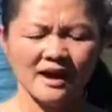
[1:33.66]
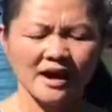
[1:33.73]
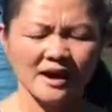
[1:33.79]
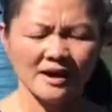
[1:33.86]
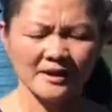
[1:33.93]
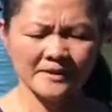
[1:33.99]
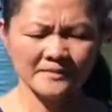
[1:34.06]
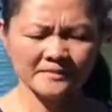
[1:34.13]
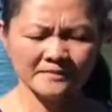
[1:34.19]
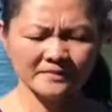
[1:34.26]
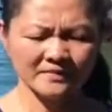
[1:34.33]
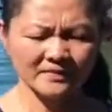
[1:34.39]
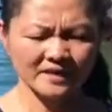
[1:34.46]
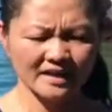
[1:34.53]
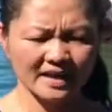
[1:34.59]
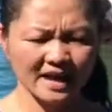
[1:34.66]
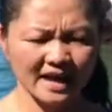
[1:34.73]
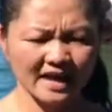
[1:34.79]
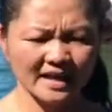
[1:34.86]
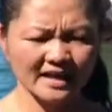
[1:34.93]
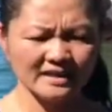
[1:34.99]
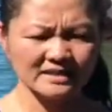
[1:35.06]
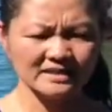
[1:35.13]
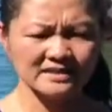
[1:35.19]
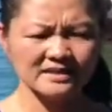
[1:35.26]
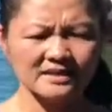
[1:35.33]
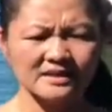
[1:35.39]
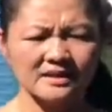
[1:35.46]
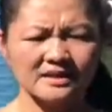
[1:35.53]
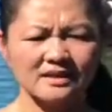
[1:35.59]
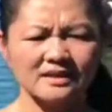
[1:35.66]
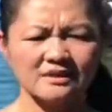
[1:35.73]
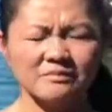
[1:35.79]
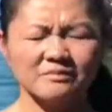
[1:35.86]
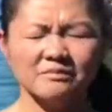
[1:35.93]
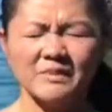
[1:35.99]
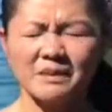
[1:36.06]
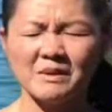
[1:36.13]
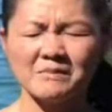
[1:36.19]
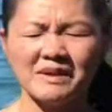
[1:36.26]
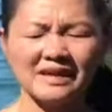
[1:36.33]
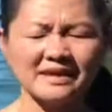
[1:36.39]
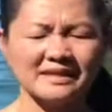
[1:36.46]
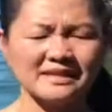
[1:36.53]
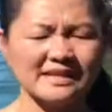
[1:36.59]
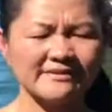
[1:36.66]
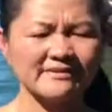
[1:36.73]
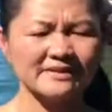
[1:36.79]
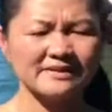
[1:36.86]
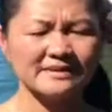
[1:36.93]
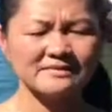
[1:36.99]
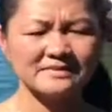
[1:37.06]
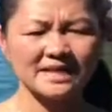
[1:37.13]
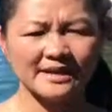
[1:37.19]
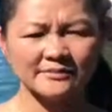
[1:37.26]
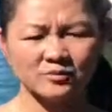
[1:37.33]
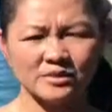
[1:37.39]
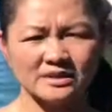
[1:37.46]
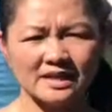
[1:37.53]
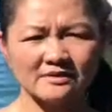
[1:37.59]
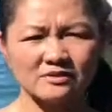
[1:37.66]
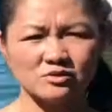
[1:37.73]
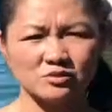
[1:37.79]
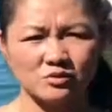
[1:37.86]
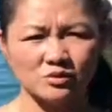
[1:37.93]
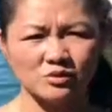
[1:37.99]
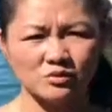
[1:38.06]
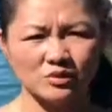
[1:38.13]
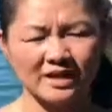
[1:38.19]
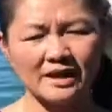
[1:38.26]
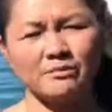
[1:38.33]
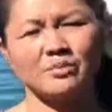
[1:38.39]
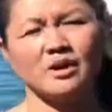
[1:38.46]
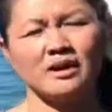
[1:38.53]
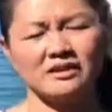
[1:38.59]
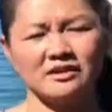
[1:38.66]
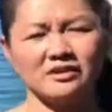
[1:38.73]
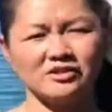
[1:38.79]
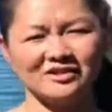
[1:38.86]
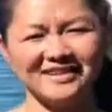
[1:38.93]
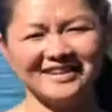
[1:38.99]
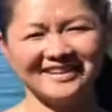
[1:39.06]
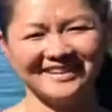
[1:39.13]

And maybe because even sometimes we tell the truth, we get punished.